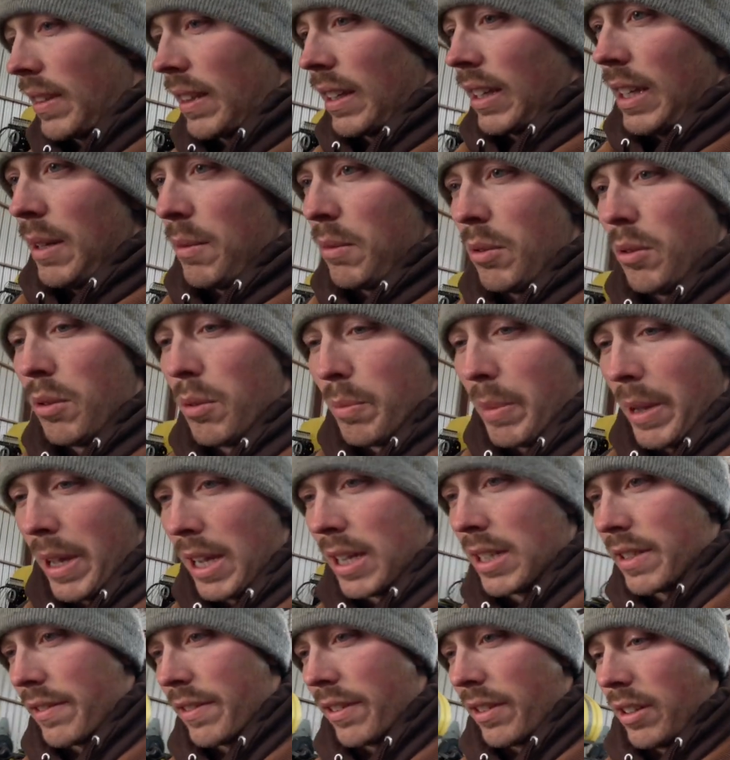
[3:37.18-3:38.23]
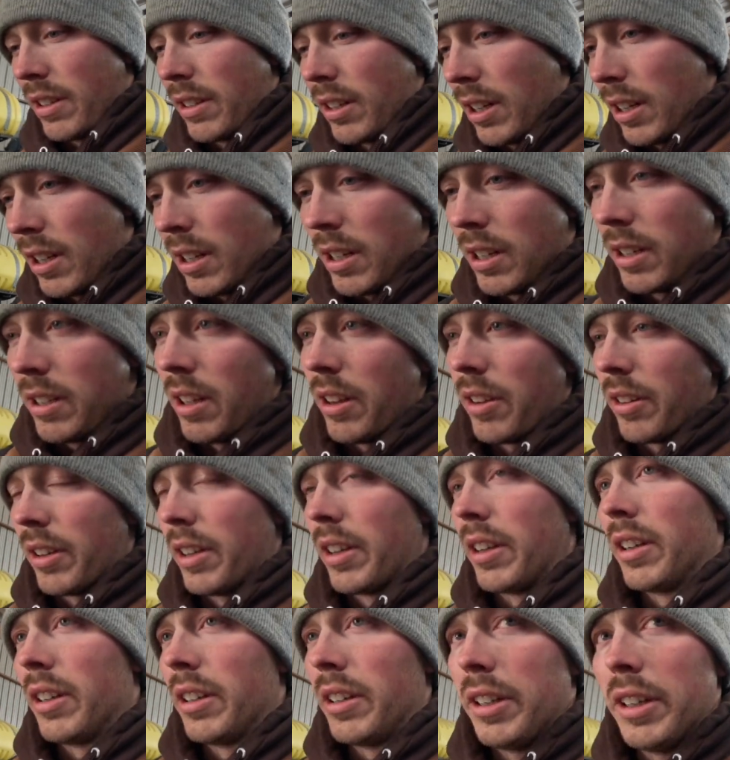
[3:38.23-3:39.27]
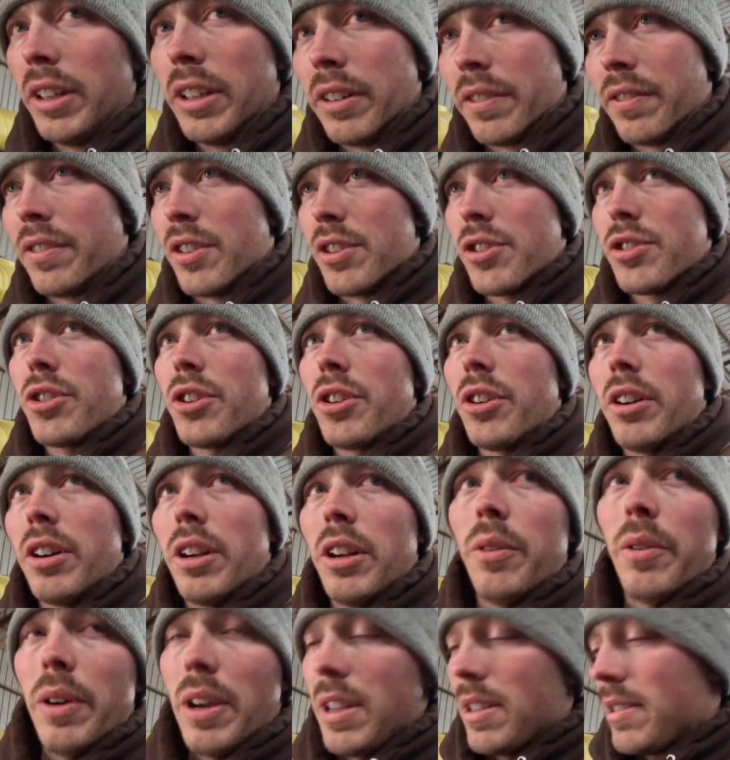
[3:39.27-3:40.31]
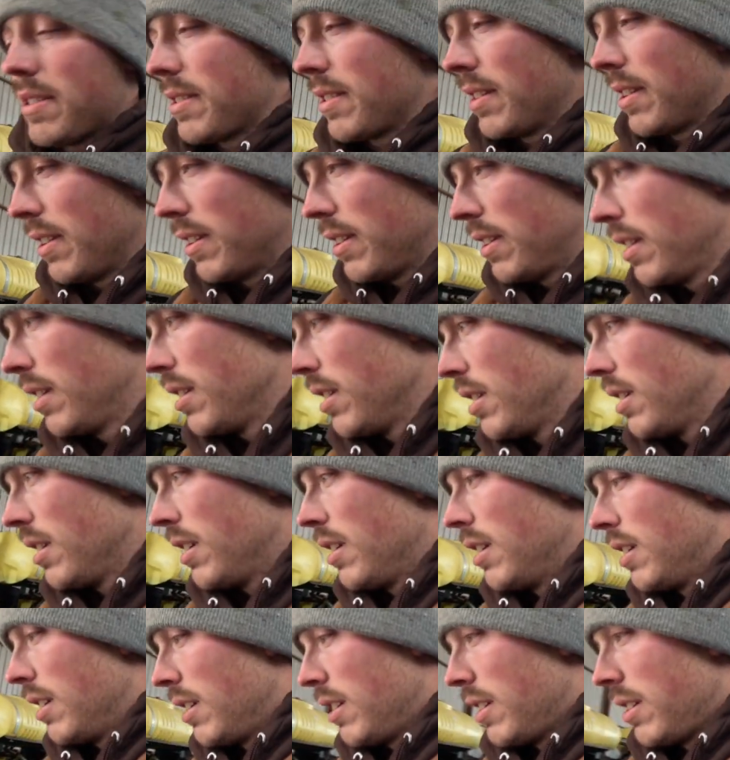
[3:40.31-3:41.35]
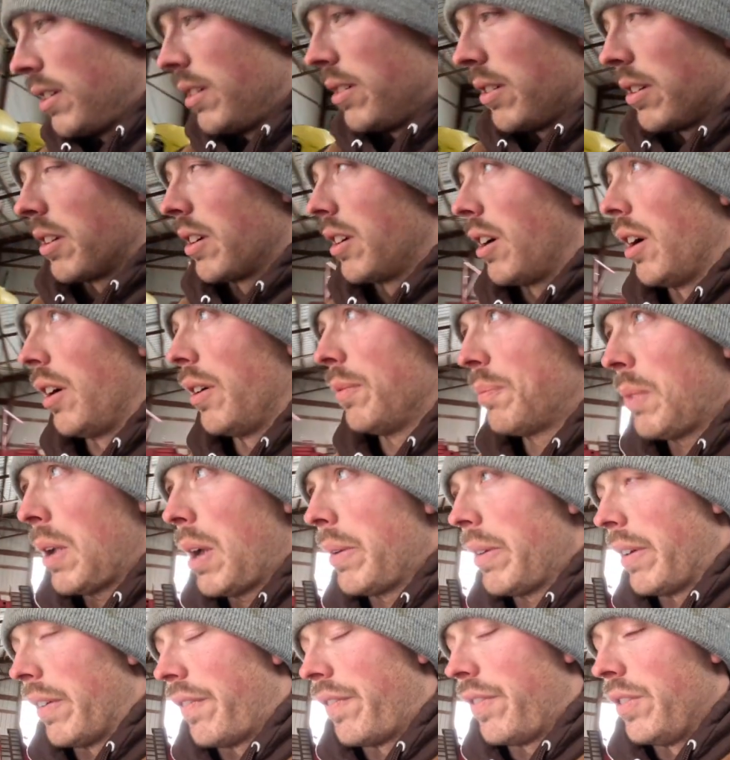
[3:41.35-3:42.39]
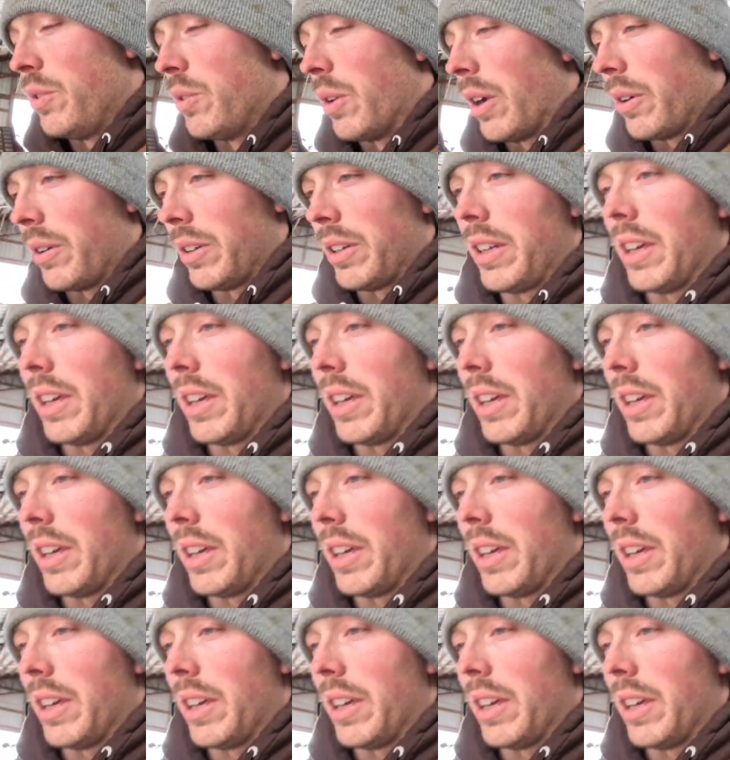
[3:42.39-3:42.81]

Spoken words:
keep doing bags for another year for sure anyways. Or probably a few, I would